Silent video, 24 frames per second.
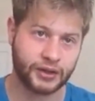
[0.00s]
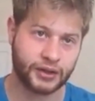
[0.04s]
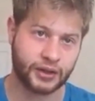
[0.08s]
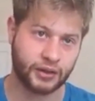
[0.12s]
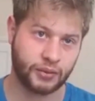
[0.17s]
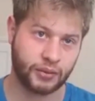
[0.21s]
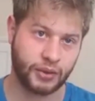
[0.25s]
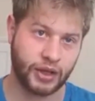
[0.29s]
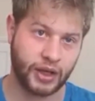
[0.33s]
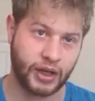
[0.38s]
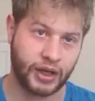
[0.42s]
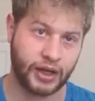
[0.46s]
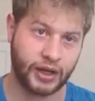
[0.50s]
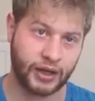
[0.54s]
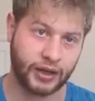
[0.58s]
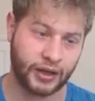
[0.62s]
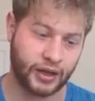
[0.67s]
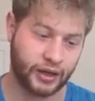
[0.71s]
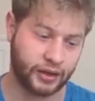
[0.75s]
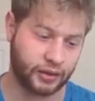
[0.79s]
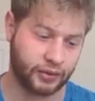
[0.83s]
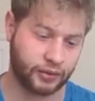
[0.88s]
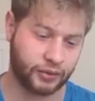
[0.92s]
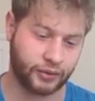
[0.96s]
So we are
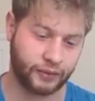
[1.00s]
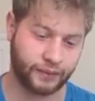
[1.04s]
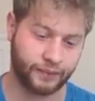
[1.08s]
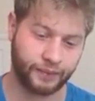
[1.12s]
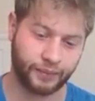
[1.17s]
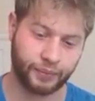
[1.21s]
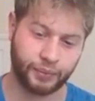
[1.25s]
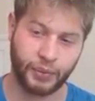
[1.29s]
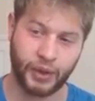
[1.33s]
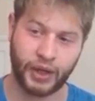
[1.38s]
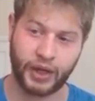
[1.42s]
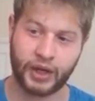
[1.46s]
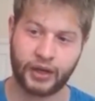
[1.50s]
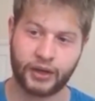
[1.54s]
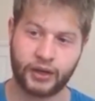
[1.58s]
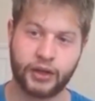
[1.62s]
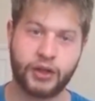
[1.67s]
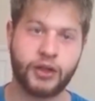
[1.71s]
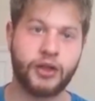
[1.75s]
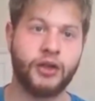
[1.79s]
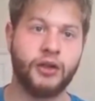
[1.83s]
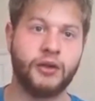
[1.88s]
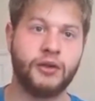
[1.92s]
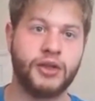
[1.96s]
kind of making a
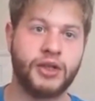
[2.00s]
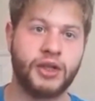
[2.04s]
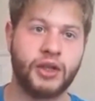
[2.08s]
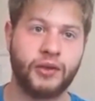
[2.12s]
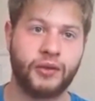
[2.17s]
huge